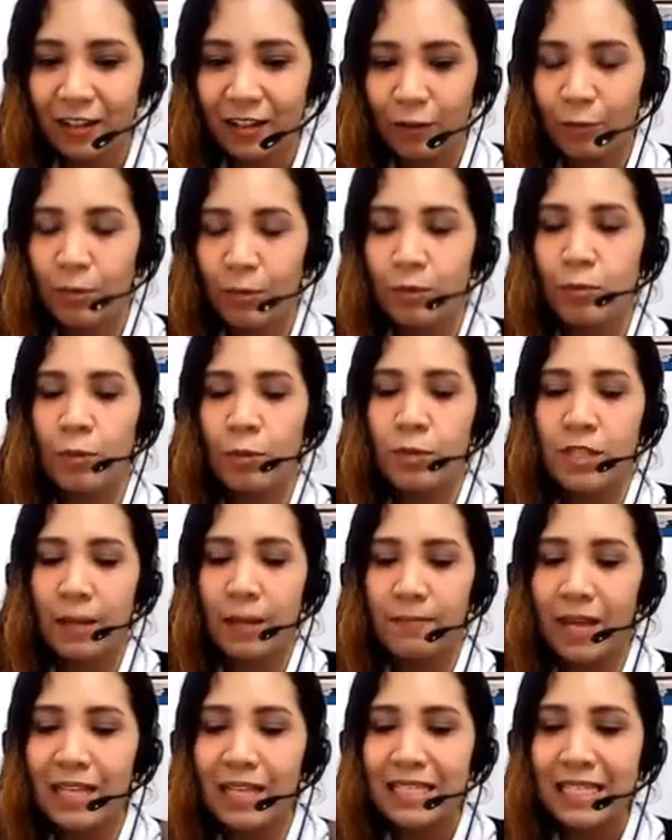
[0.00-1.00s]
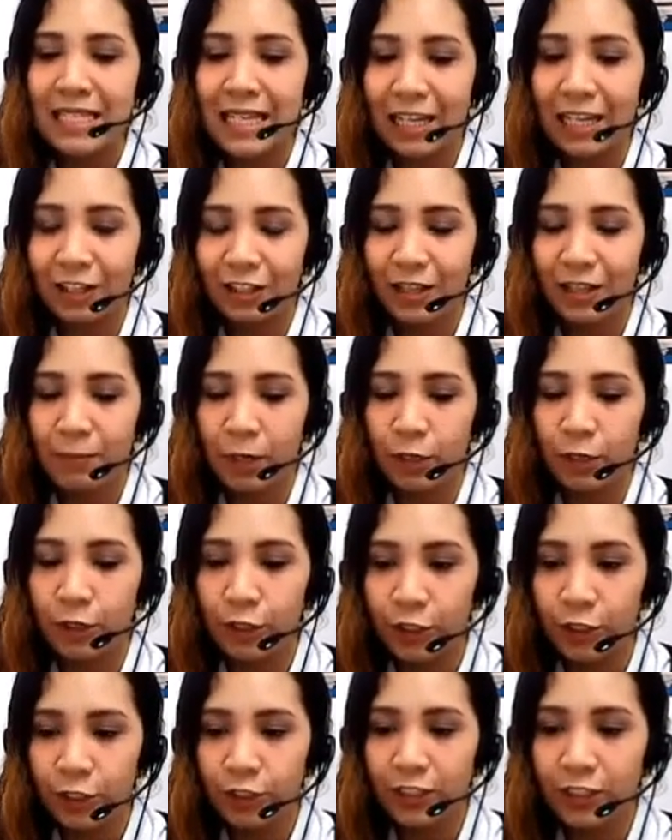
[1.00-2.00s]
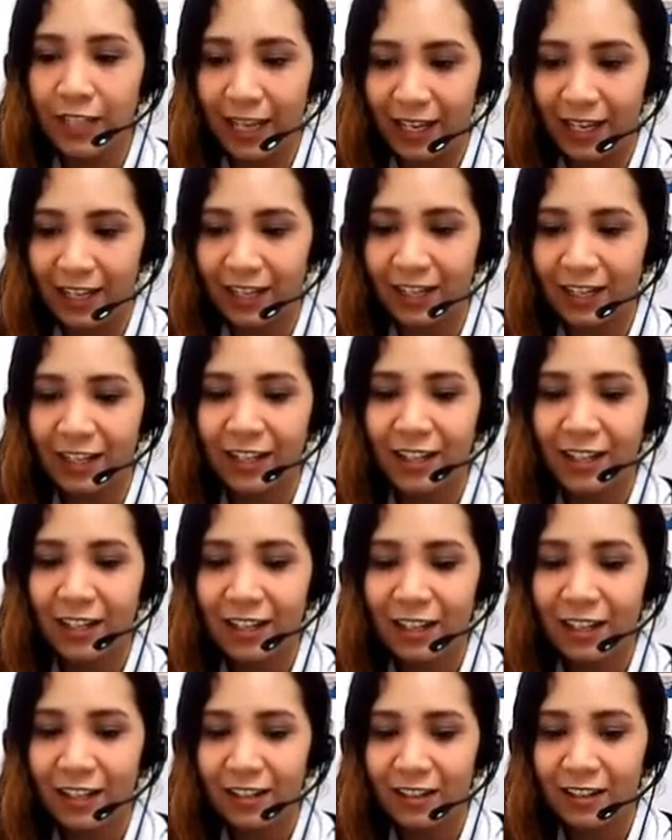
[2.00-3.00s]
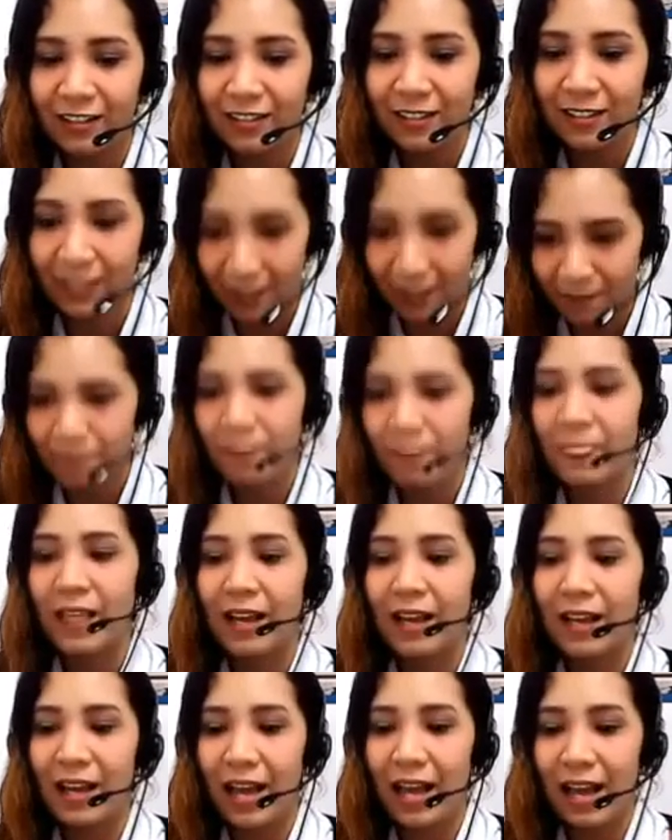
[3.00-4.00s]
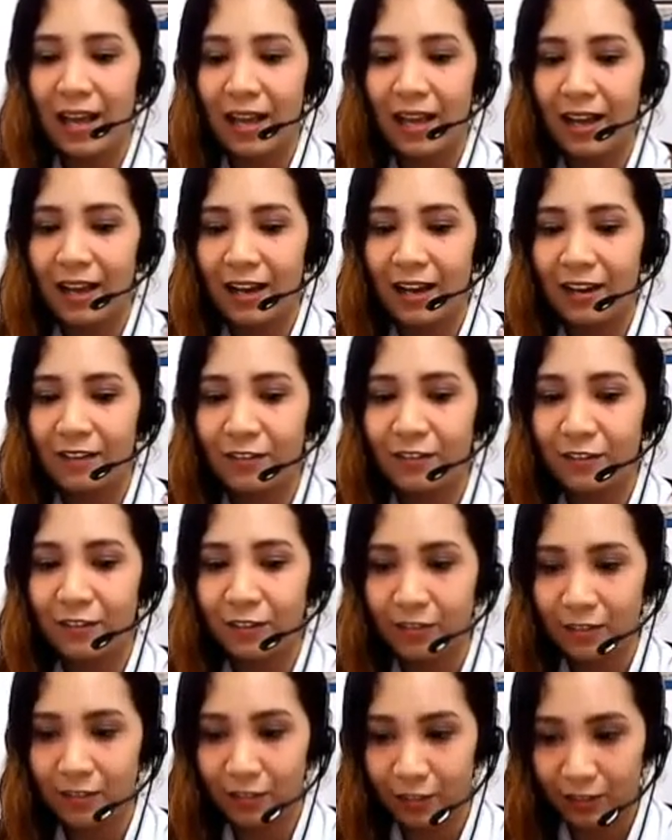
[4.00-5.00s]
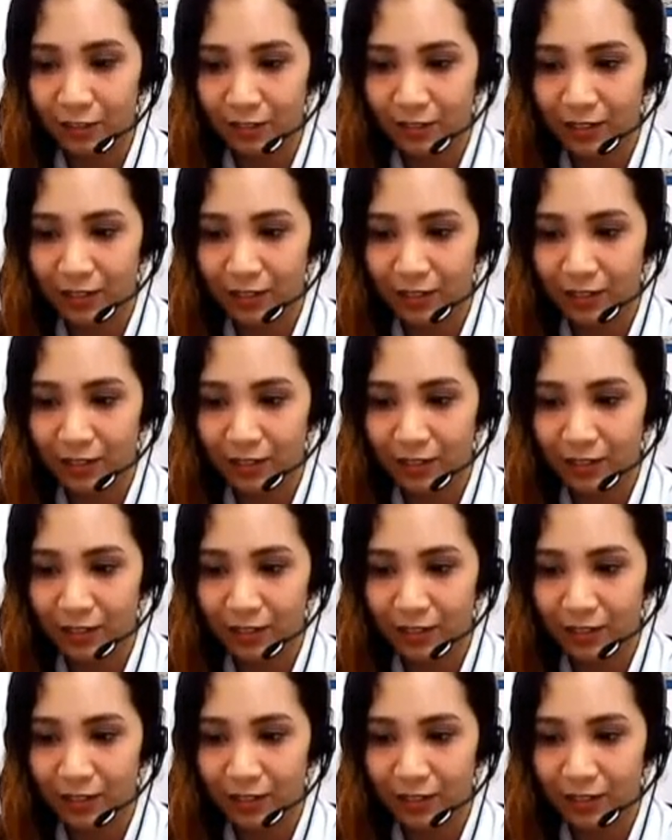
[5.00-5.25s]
One more time, not early, but early. Early. Sometimes I arrive early,